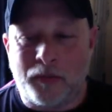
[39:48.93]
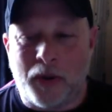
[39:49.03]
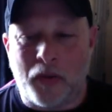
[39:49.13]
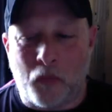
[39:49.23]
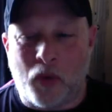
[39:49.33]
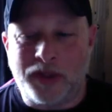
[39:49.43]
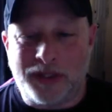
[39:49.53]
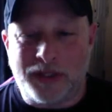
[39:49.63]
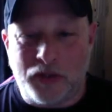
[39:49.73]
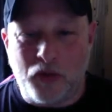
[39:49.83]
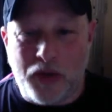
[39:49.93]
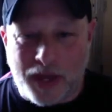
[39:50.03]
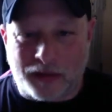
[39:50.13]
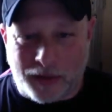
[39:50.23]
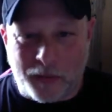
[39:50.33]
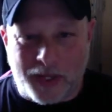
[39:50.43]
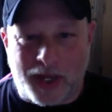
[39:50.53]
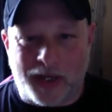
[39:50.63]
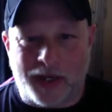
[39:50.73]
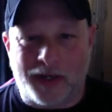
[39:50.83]
But once you get
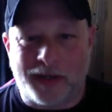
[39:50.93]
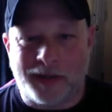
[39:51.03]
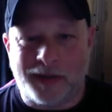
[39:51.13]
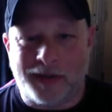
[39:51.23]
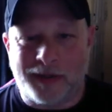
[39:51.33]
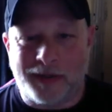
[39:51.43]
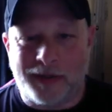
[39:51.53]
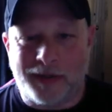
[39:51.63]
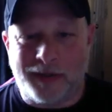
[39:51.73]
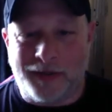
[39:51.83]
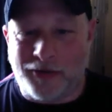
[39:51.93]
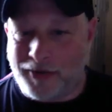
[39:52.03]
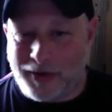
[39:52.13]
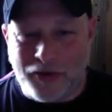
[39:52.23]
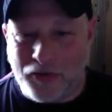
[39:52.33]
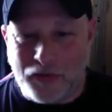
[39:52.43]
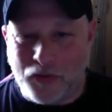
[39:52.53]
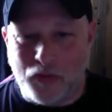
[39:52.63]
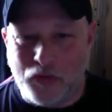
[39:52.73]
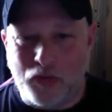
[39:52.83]
eliminated,
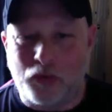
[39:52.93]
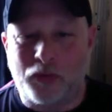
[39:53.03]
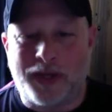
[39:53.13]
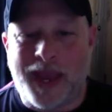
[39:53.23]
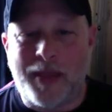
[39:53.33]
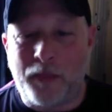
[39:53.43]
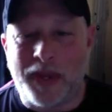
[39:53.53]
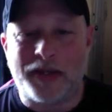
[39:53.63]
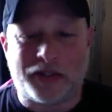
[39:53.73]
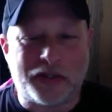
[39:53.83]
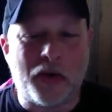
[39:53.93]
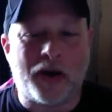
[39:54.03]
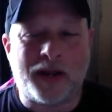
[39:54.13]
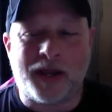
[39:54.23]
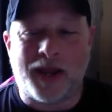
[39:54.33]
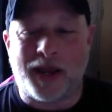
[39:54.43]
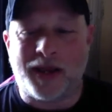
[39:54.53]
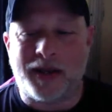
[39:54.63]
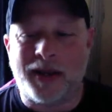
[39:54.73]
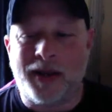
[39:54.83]
you can't be as snarky,
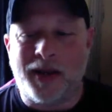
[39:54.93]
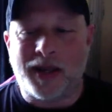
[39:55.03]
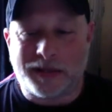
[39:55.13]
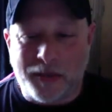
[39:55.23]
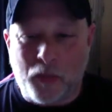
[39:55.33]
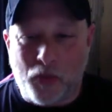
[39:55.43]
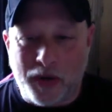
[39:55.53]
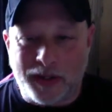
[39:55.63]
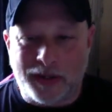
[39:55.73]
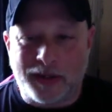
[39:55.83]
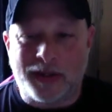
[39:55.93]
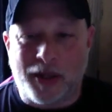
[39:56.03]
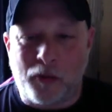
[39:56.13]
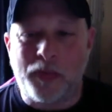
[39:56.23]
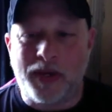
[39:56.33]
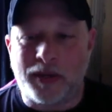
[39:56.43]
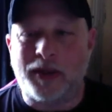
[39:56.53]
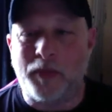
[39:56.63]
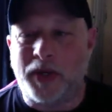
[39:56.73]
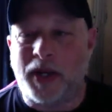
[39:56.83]
and at some point they'll be
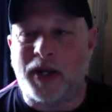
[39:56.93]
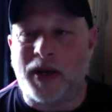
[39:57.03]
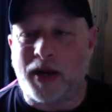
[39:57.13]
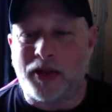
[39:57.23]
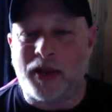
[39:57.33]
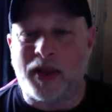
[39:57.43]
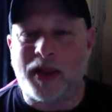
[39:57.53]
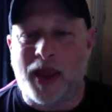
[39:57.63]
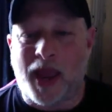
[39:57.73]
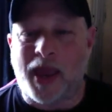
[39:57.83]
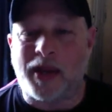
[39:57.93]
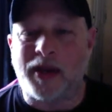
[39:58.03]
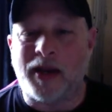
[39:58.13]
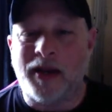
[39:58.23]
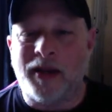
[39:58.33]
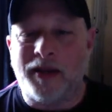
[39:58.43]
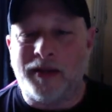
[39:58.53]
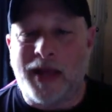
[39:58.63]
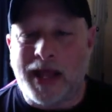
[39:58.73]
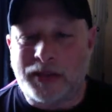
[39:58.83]
eliminated, I think, and
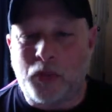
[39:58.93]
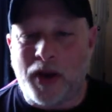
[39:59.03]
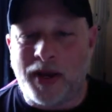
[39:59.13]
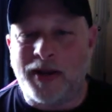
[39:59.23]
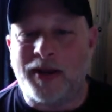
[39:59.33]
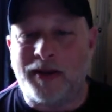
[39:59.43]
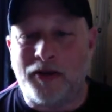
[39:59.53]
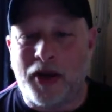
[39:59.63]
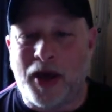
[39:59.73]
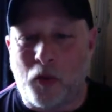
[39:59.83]
that's when you got